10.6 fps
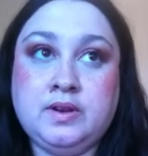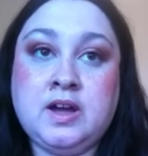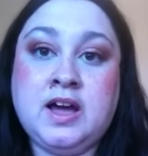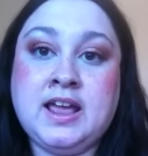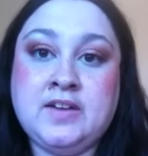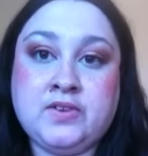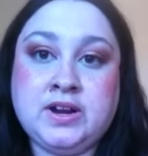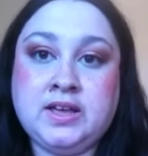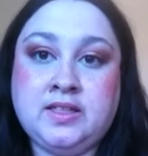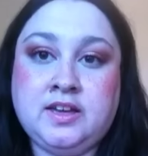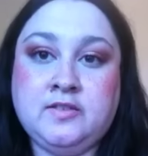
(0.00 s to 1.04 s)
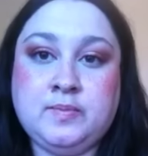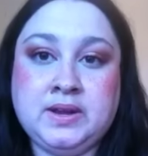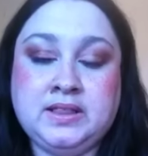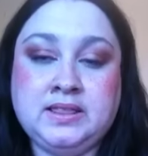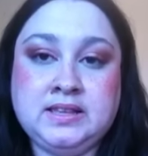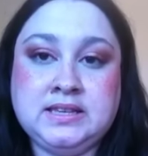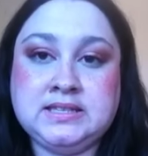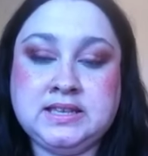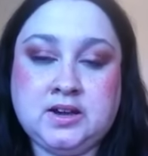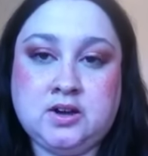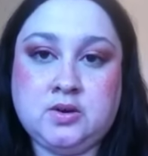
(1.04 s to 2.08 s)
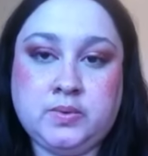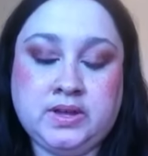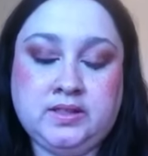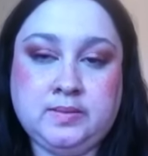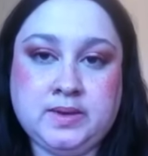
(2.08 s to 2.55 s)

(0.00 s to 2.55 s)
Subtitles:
not everyday life, but at least like on a weekly